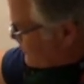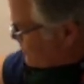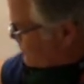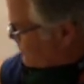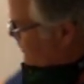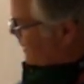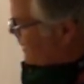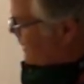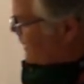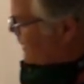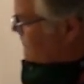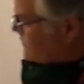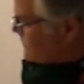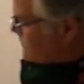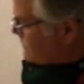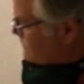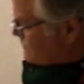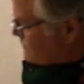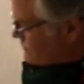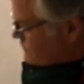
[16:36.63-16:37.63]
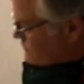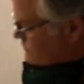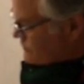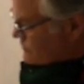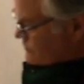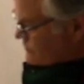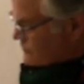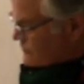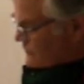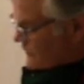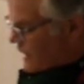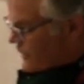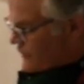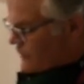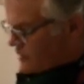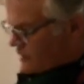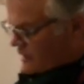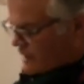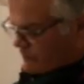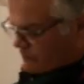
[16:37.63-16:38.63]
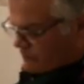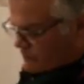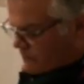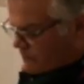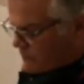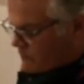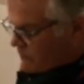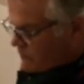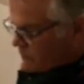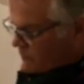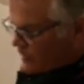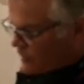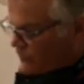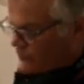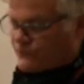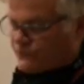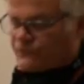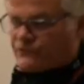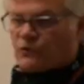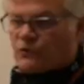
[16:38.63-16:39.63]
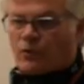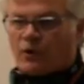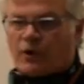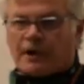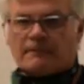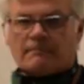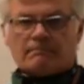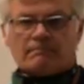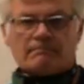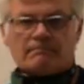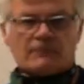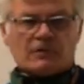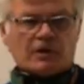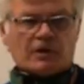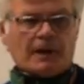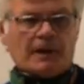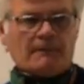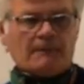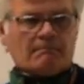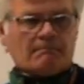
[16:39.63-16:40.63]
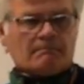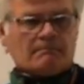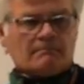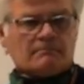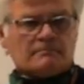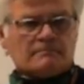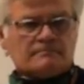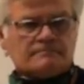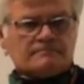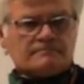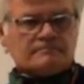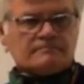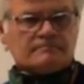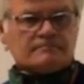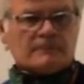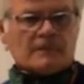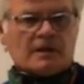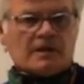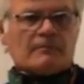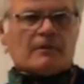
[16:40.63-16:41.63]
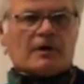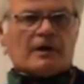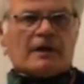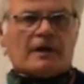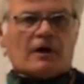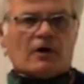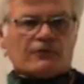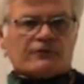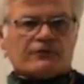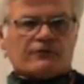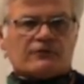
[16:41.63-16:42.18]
on it. I think that tells the story, okay? Anybody else?